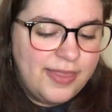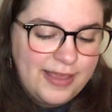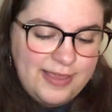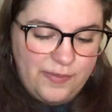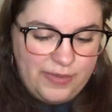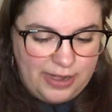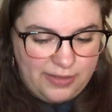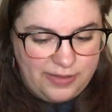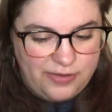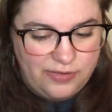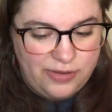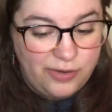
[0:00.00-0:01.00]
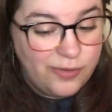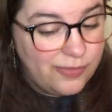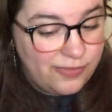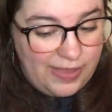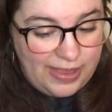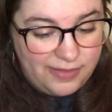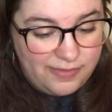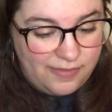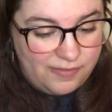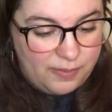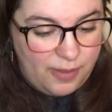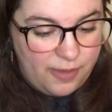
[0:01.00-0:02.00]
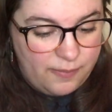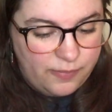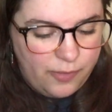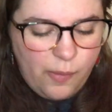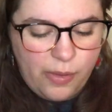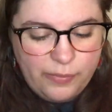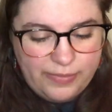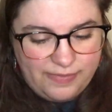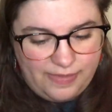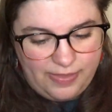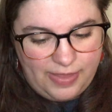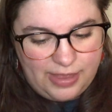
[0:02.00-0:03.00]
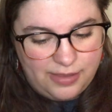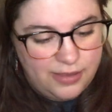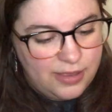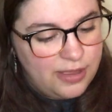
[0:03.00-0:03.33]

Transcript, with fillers: Thank you again, Alicia. You're a saint, says Mom. Oh, I wouldn't say that.